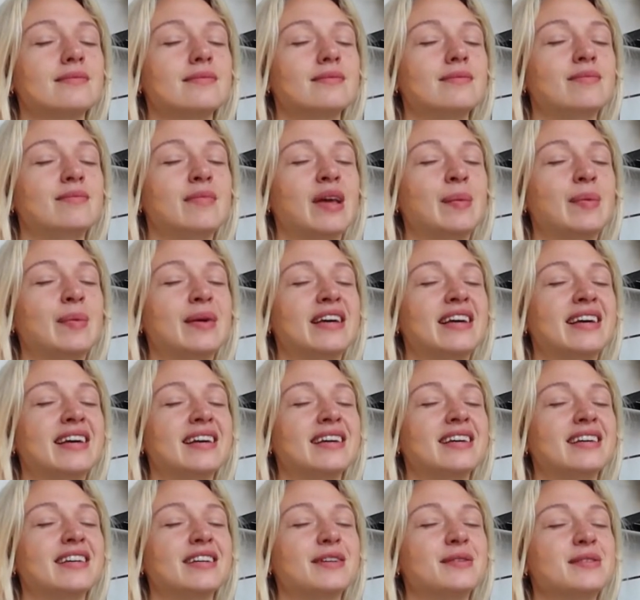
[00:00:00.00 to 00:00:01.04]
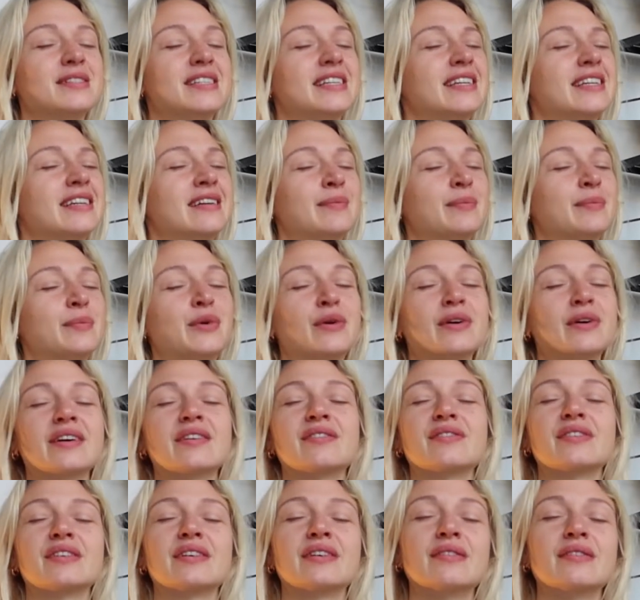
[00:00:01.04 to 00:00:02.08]
Maybe you see it in more
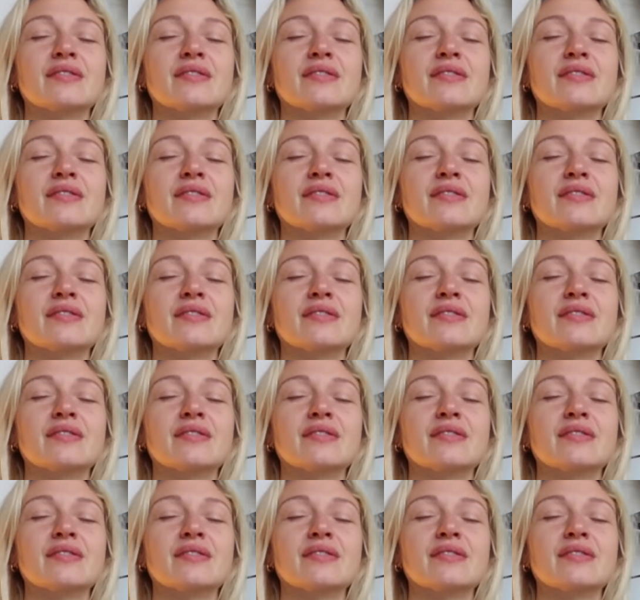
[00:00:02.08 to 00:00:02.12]
of a